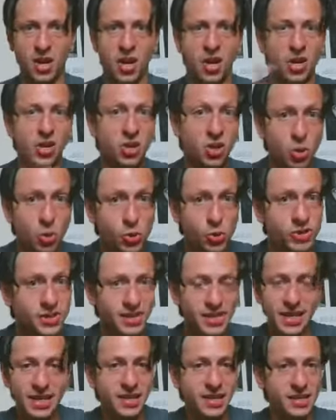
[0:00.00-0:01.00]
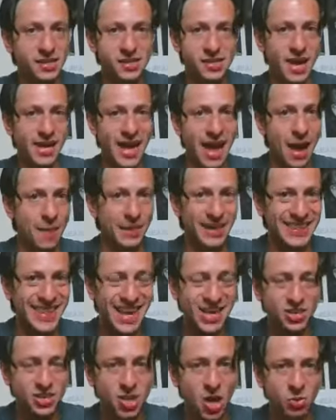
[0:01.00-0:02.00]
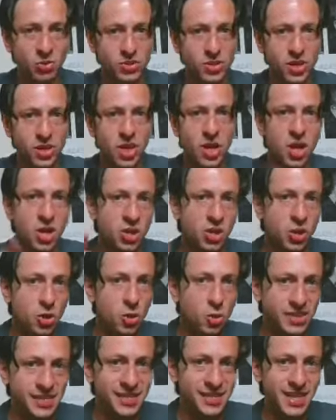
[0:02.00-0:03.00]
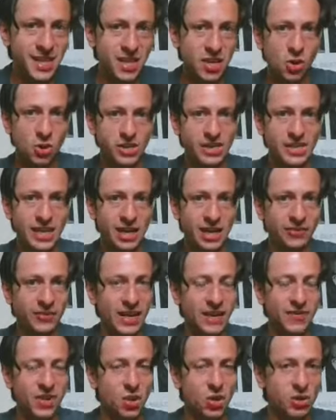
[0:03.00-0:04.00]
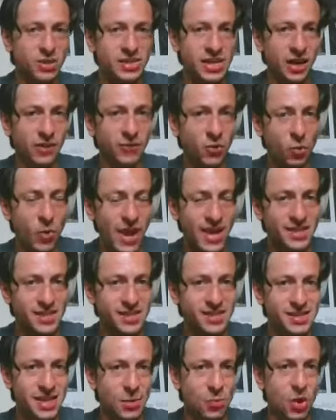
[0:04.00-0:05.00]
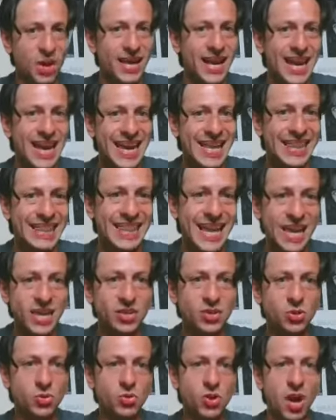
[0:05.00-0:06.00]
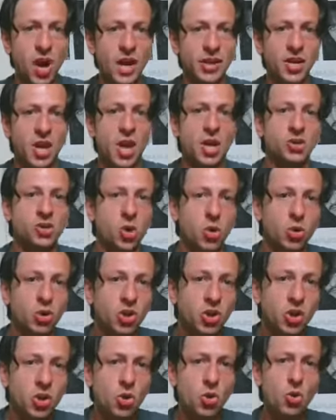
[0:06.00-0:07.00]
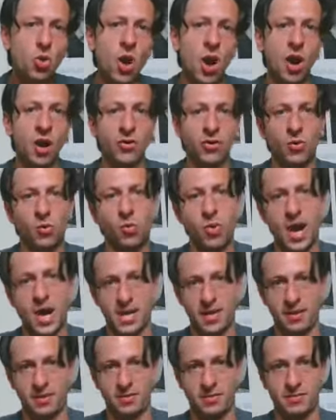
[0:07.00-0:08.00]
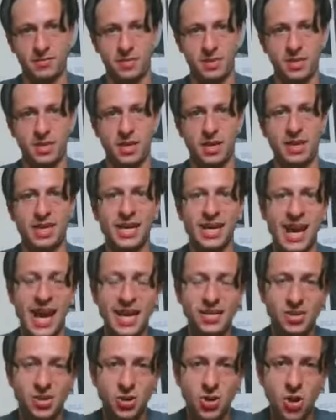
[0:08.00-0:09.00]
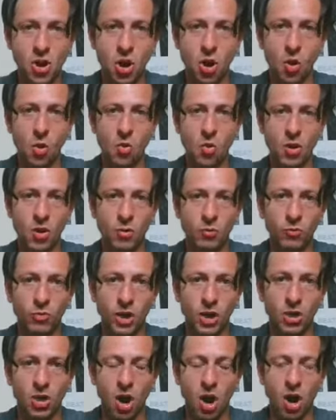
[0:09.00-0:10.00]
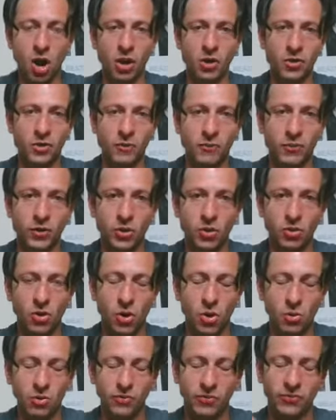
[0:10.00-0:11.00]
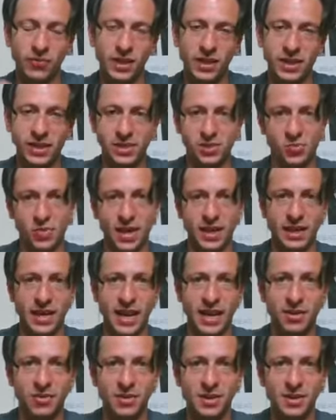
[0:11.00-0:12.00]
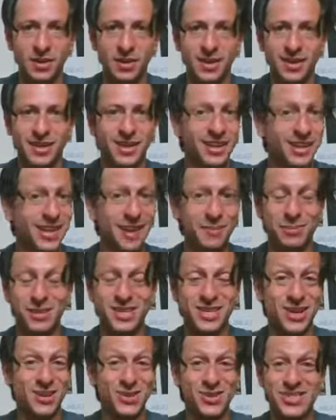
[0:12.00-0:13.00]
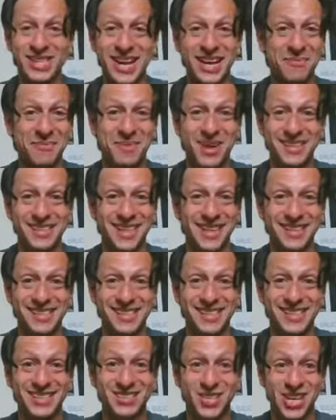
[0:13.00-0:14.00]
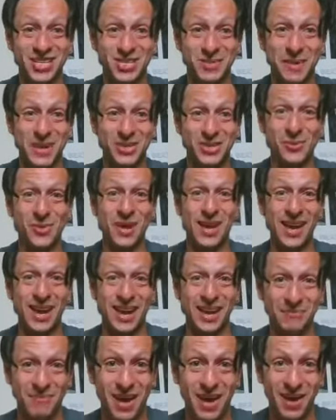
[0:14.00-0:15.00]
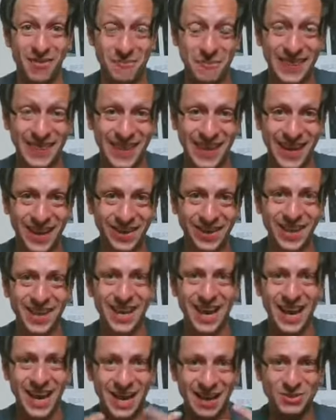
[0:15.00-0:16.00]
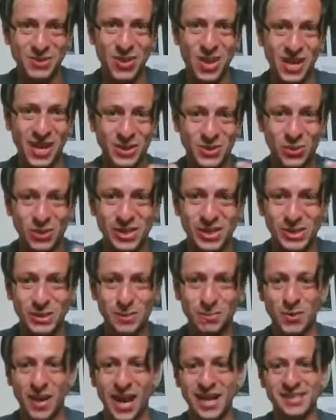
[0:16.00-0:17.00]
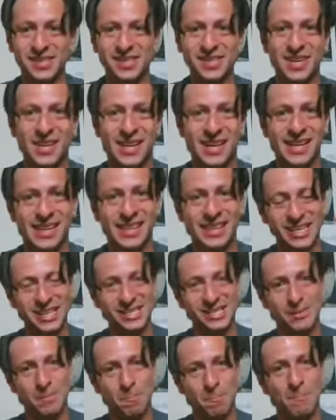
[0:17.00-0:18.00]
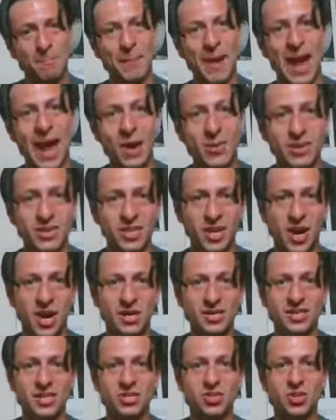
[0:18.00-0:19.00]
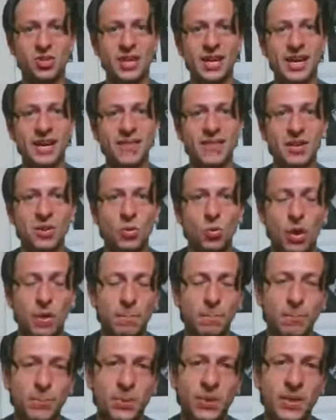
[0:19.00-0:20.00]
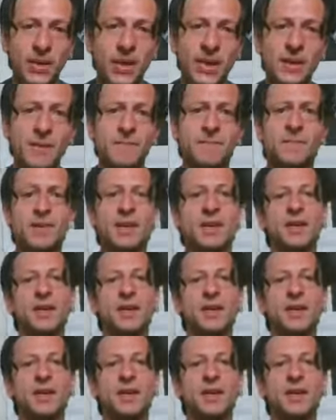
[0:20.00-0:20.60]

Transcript: You see this dynamic. They don't. You see yourself giving yourself away to someone. They do not. So you are the one that has no regard for your own feelings right now. Again, please understand, I'm not saying this in a judgmental way. I've been there, and I'm trying to express this paradox that you're in, that you are putting